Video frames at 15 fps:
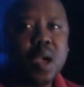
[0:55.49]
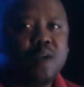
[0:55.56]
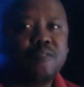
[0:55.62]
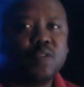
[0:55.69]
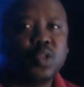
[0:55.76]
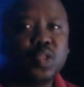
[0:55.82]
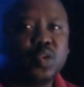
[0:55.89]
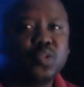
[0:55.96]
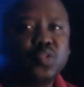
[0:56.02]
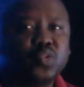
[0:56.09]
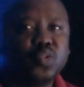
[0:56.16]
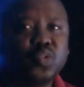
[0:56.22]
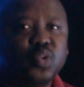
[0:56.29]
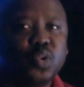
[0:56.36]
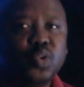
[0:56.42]
For those
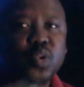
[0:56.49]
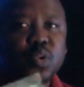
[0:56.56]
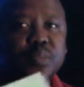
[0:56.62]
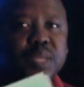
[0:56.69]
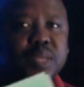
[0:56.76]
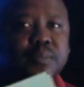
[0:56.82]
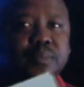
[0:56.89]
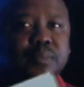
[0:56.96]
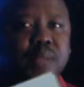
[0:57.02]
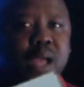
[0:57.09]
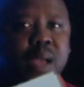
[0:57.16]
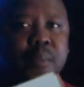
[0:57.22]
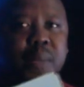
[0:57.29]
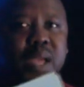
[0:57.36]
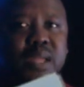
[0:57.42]
who don't know me,
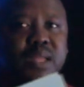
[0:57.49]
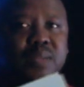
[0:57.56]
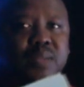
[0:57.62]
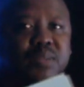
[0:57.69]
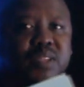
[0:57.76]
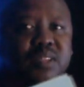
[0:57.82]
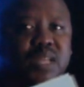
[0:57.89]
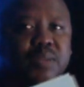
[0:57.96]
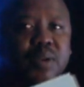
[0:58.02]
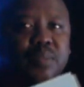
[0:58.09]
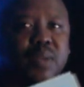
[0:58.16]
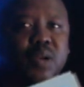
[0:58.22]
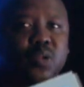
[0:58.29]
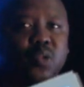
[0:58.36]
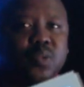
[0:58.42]
my name is Taba
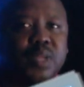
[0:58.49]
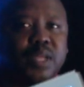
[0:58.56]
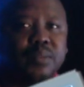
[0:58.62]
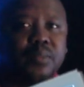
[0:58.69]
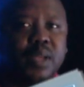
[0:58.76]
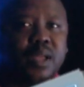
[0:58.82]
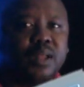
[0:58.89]
Makube,